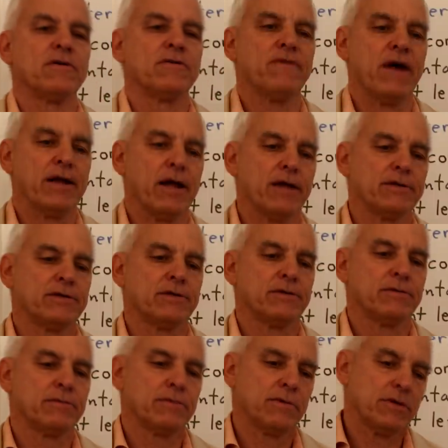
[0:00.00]
finite
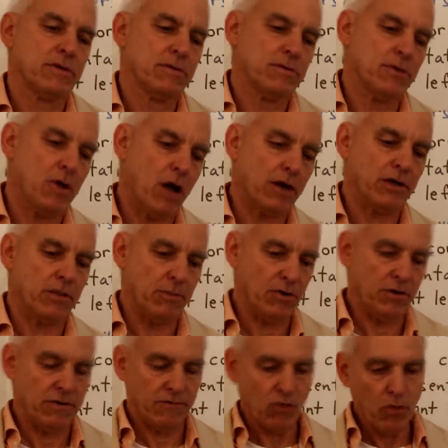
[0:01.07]

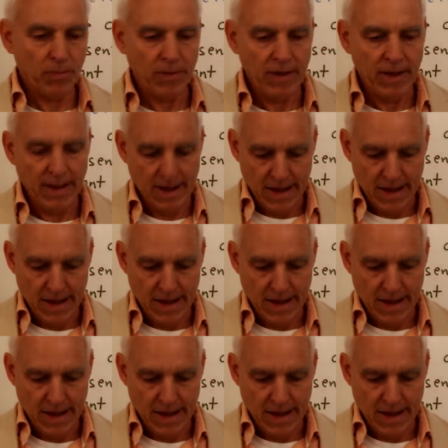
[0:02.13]
non-commutative group.